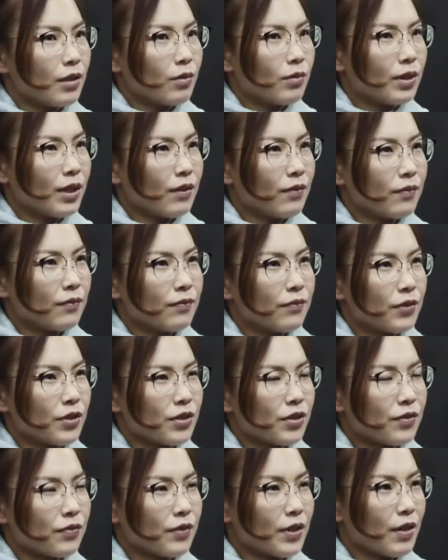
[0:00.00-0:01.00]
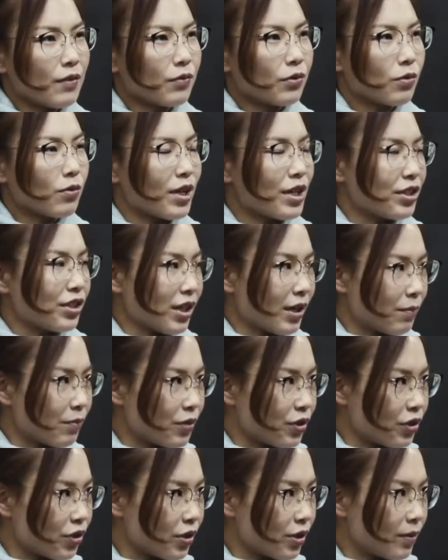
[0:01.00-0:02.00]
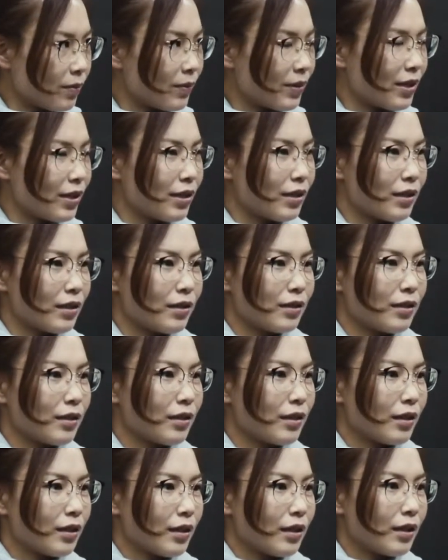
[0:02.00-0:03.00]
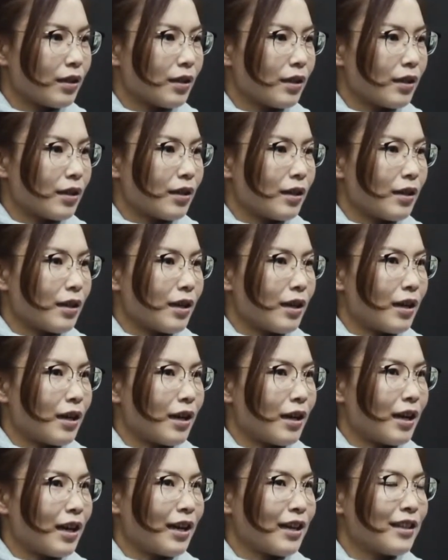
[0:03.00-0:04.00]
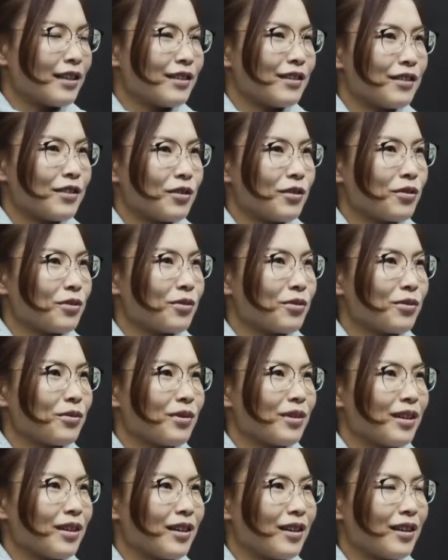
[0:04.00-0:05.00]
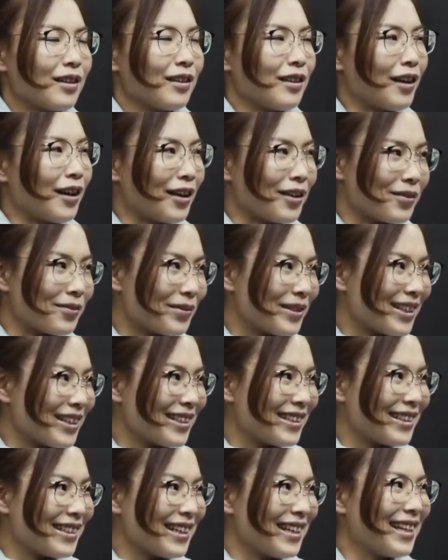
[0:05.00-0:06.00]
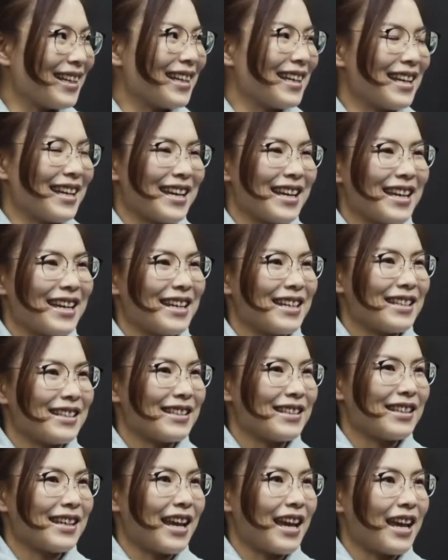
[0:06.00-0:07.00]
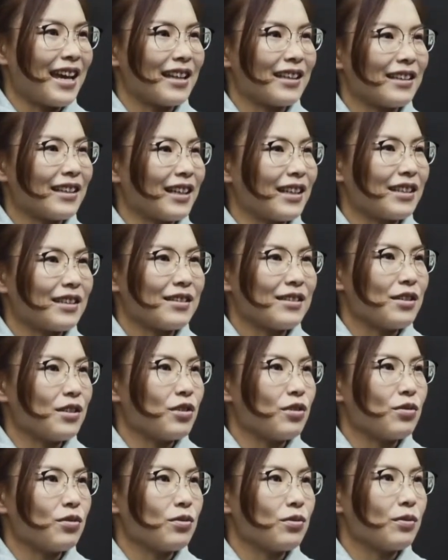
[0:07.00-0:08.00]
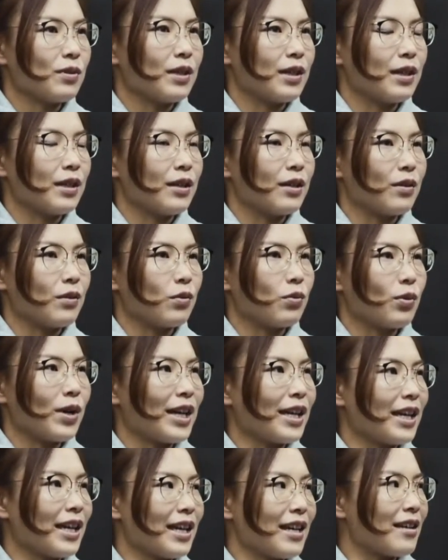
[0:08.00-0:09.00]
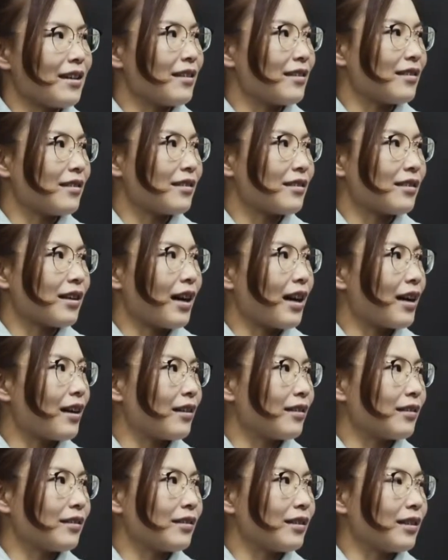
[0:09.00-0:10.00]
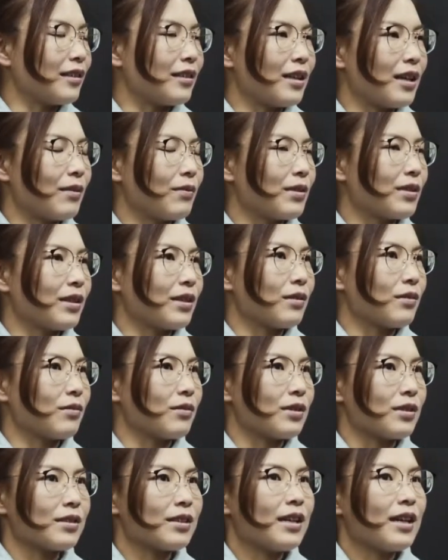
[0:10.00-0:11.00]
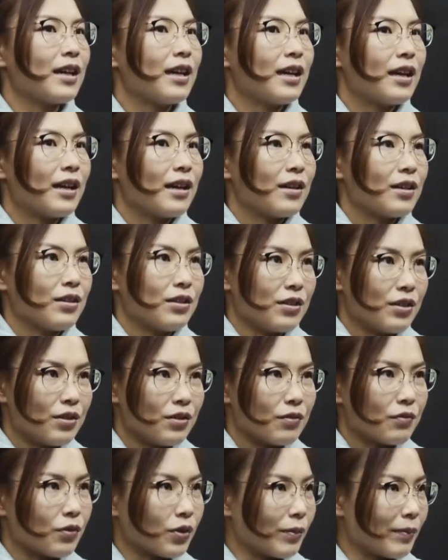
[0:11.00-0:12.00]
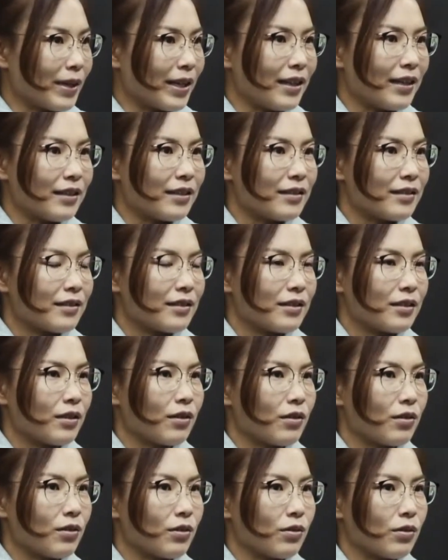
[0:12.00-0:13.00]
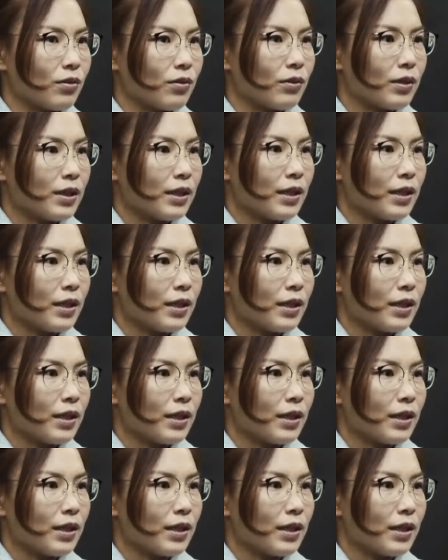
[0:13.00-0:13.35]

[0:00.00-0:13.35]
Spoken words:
When I first fought for one championship, I didn't know a lot of it, and they had like new weigh-in style and everything was new for me, so